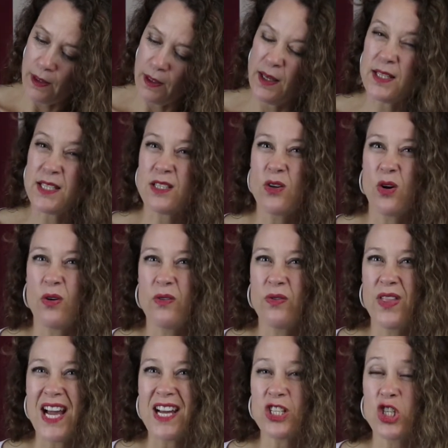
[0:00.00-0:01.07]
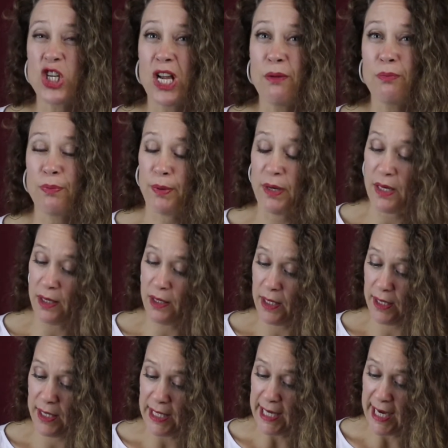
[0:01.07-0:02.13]
It's not that cheap, but
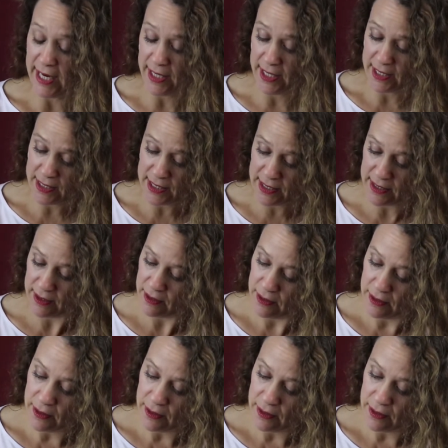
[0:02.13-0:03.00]
again, it's,